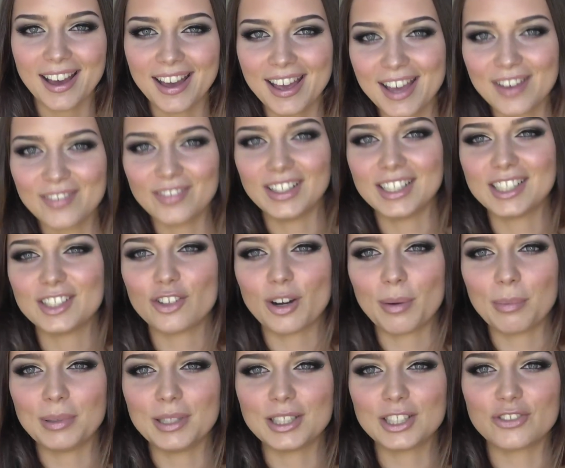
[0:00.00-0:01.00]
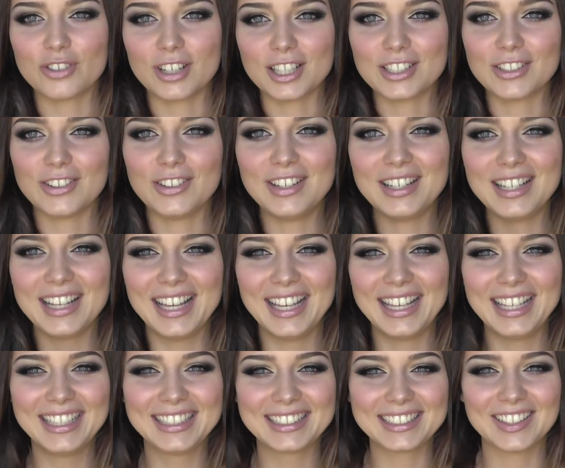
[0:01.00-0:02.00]
I have a strapless dress on,
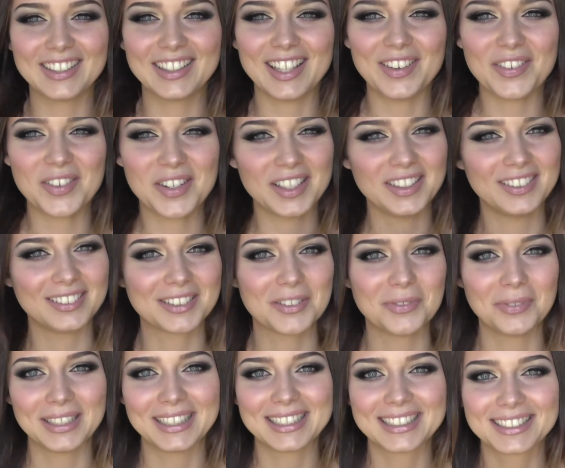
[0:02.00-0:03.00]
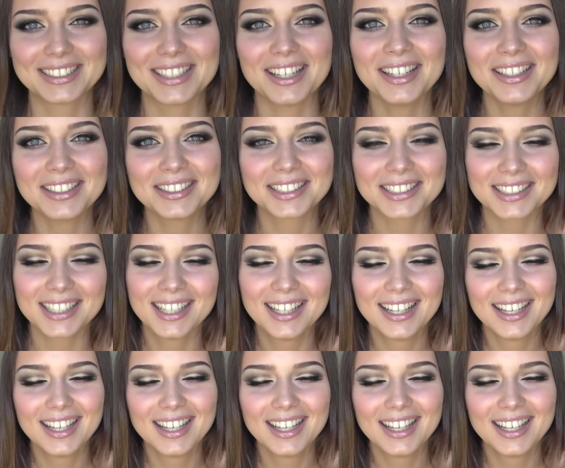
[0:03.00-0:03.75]
so that would have looked a bit sus.